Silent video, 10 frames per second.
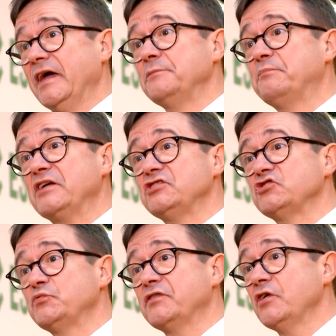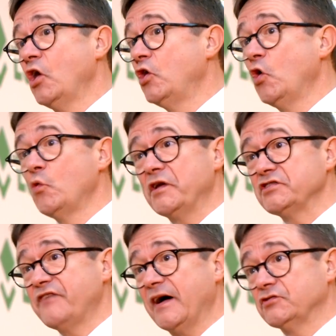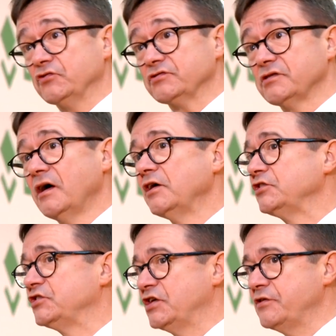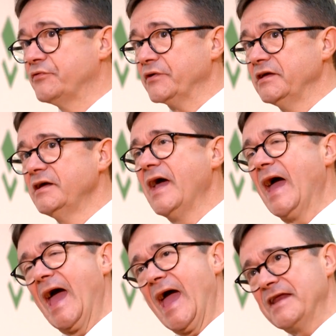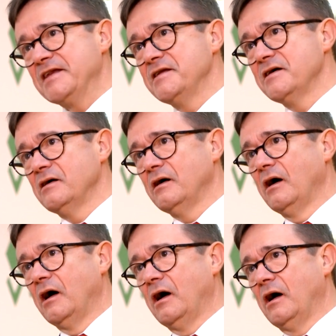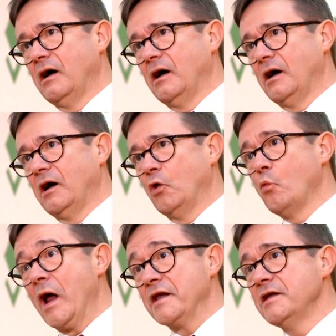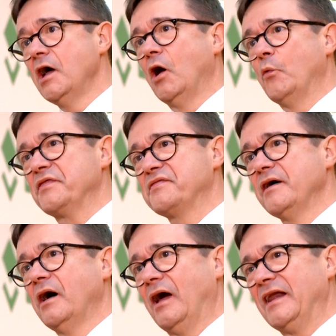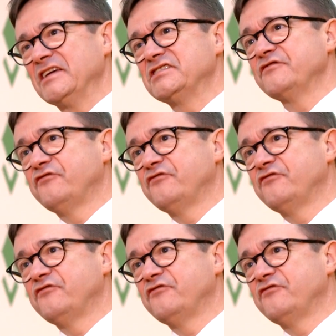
in patients with low risk factors, T3 and 1 with less than